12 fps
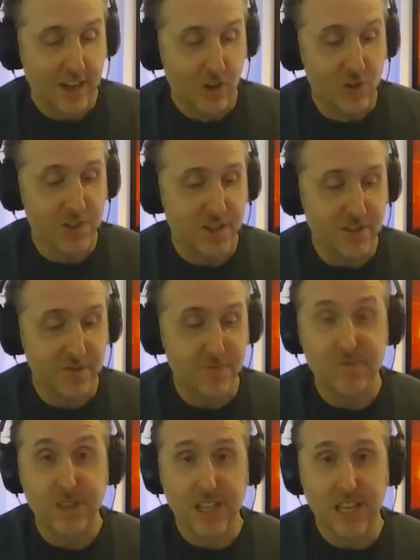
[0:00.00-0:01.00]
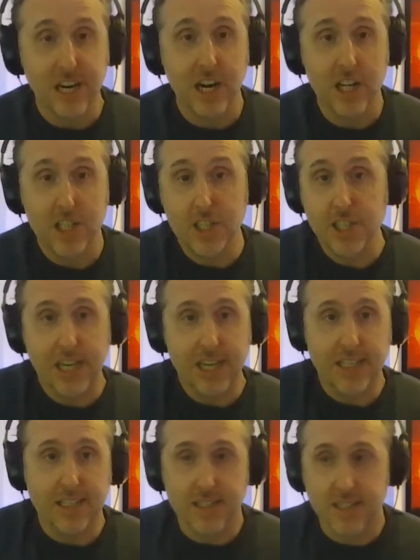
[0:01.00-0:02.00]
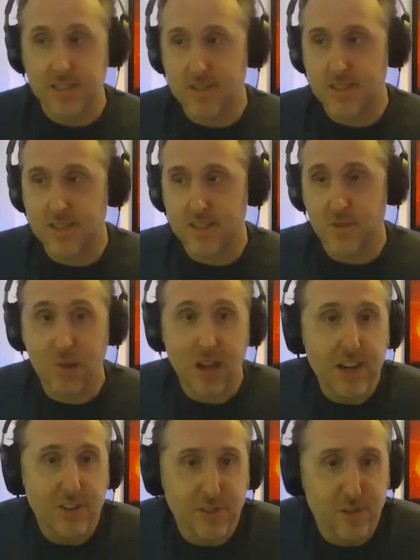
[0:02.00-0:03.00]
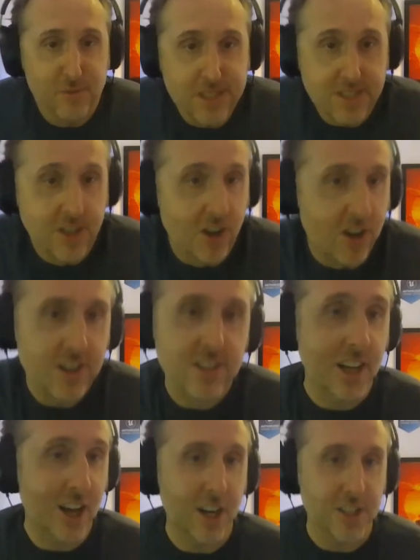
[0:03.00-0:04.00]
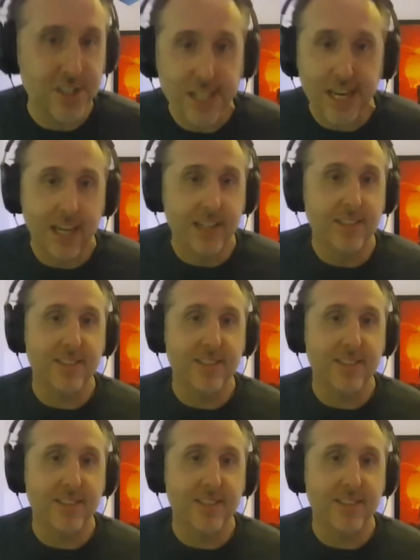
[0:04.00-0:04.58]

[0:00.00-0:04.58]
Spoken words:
also large, and the supply of them is not large yet.